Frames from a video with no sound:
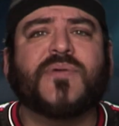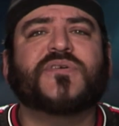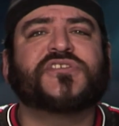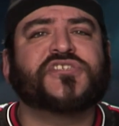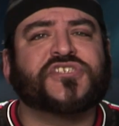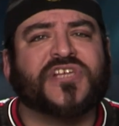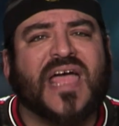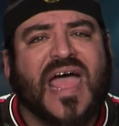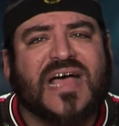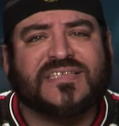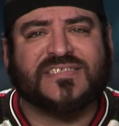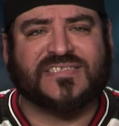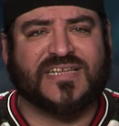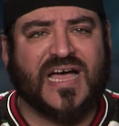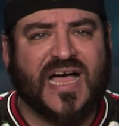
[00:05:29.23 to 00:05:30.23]
He was
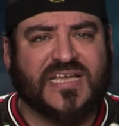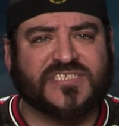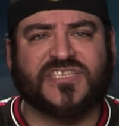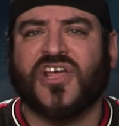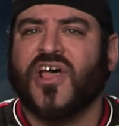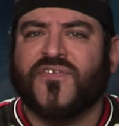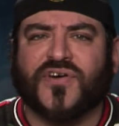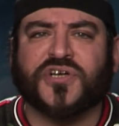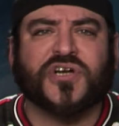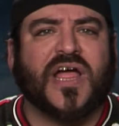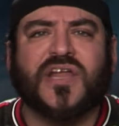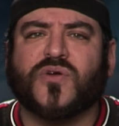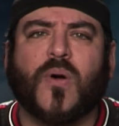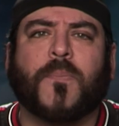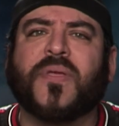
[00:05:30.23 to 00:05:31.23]
chastised for
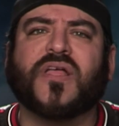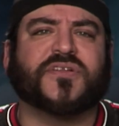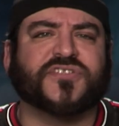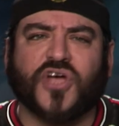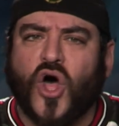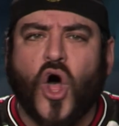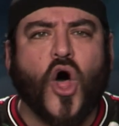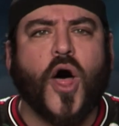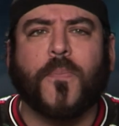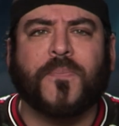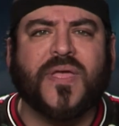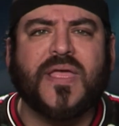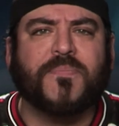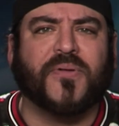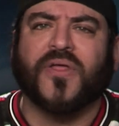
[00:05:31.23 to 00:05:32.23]
trying to appeal to
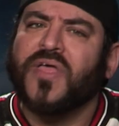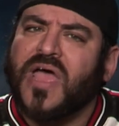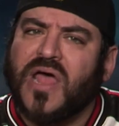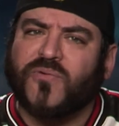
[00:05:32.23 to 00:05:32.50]
all people,